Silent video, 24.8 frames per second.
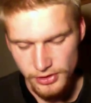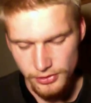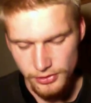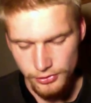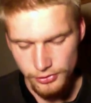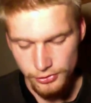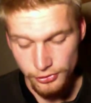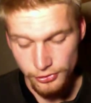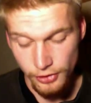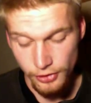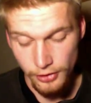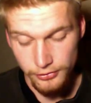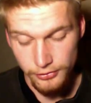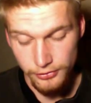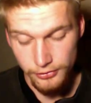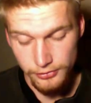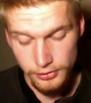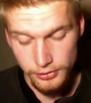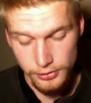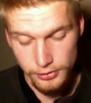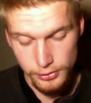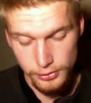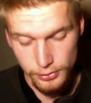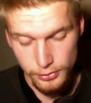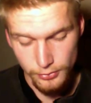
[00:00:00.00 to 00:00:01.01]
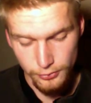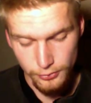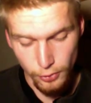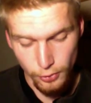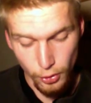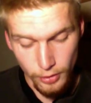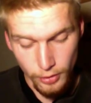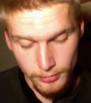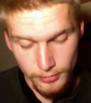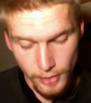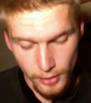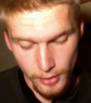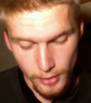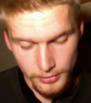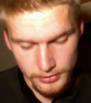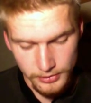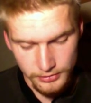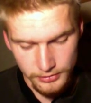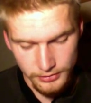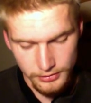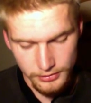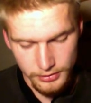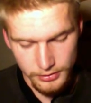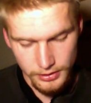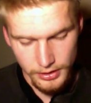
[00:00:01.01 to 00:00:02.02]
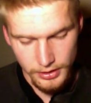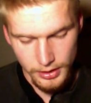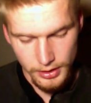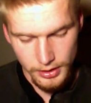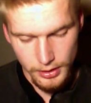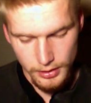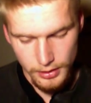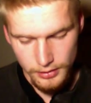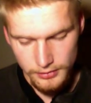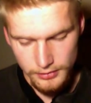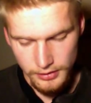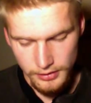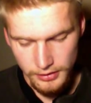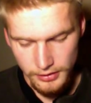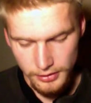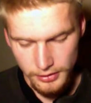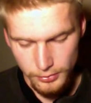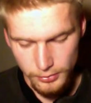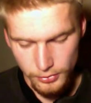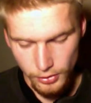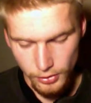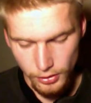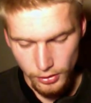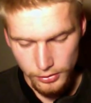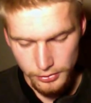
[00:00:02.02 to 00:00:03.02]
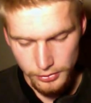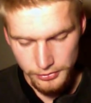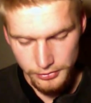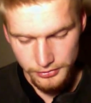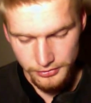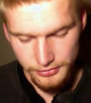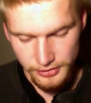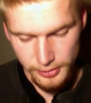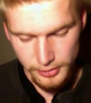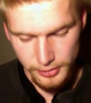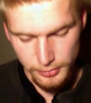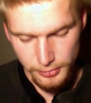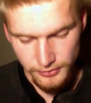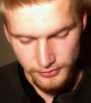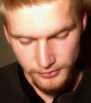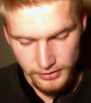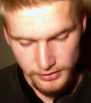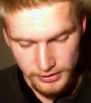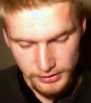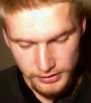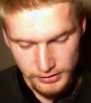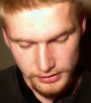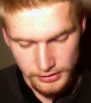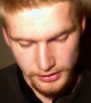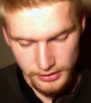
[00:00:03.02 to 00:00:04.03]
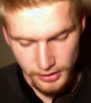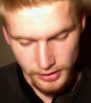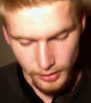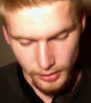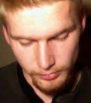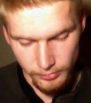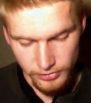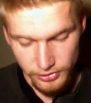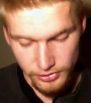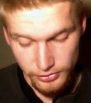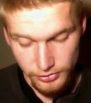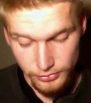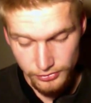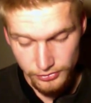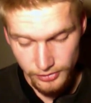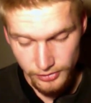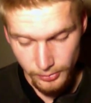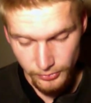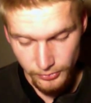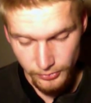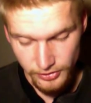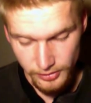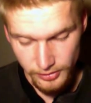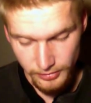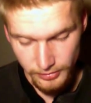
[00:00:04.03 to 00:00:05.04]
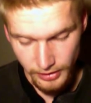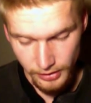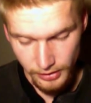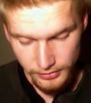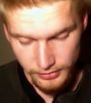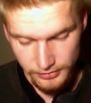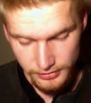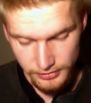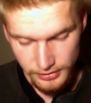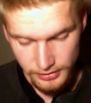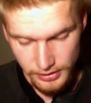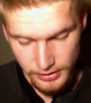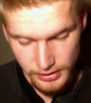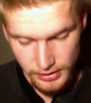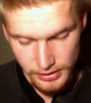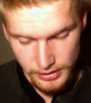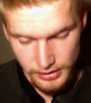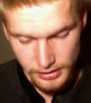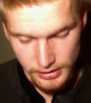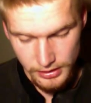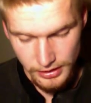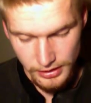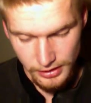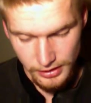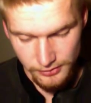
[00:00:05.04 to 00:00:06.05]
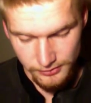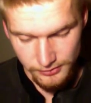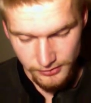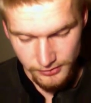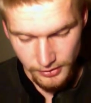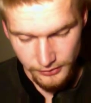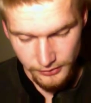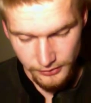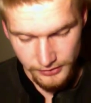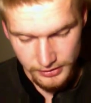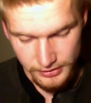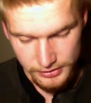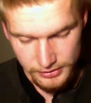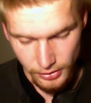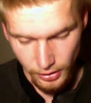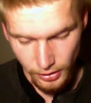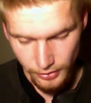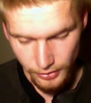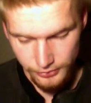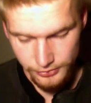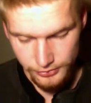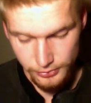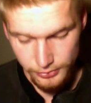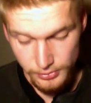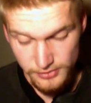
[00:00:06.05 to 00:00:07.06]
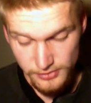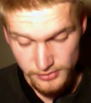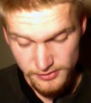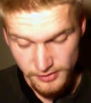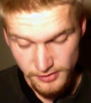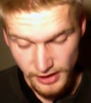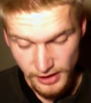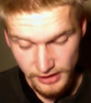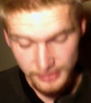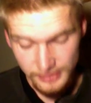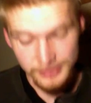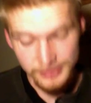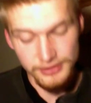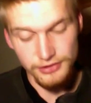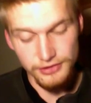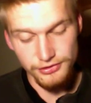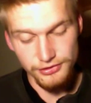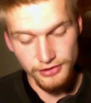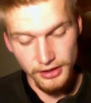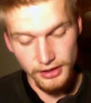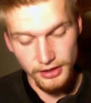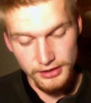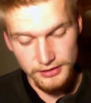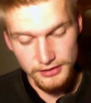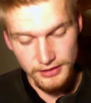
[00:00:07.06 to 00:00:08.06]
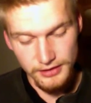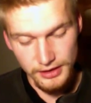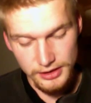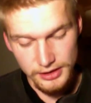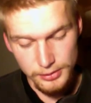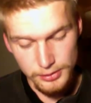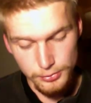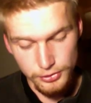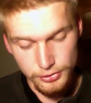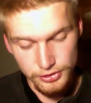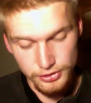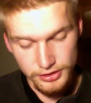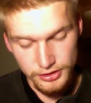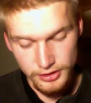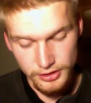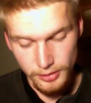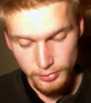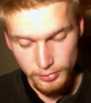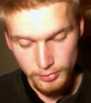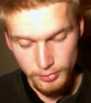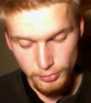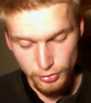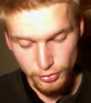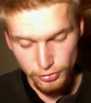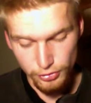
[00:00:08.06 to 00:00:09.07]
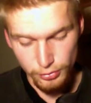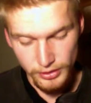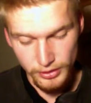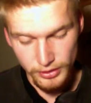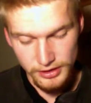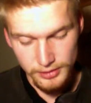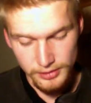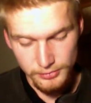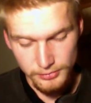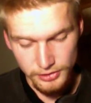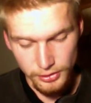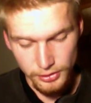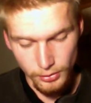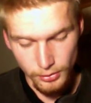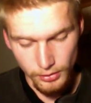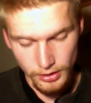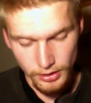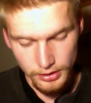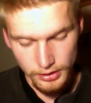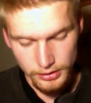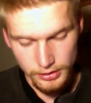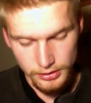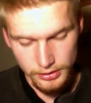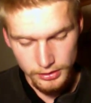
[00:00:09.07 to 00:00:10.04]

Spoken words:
Shasta knew, for a moment, that they would all go to sleep if he didn't get up and do something about it, and felt that he ought to. In fact, he decided that he would get up and persuade them to go on.